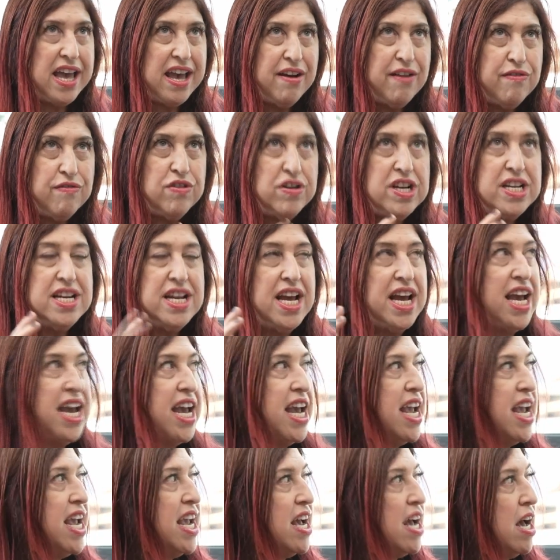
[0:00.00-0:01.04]
every
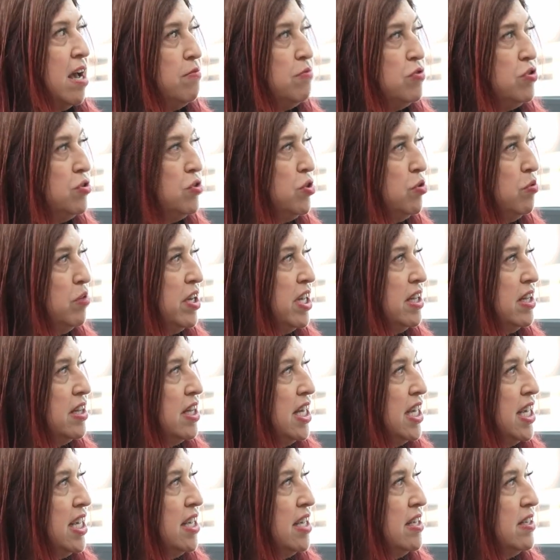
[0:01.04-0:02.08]
day I'm
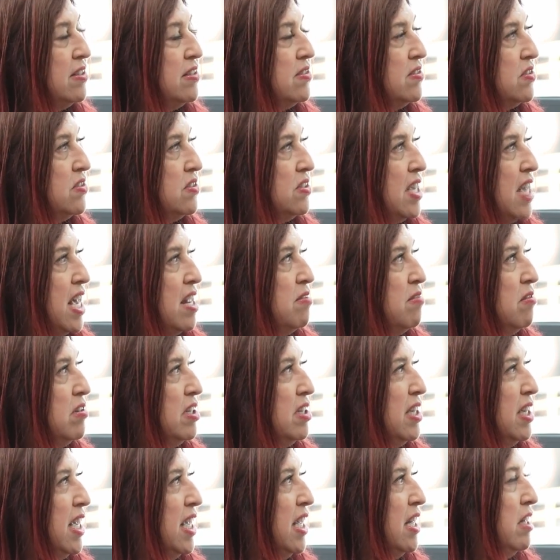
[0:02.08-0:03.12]
doing things
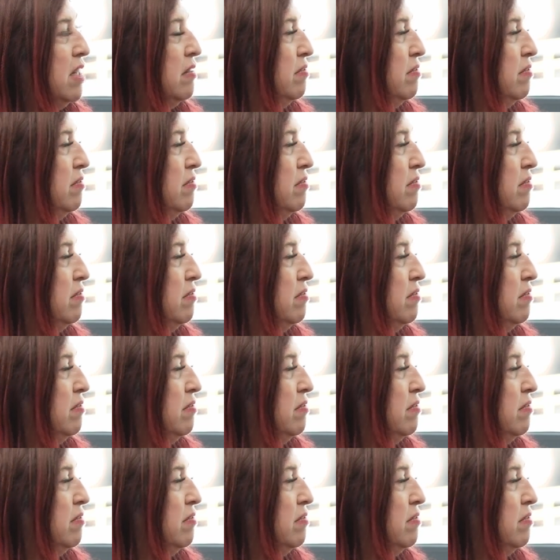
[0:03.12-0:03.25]
and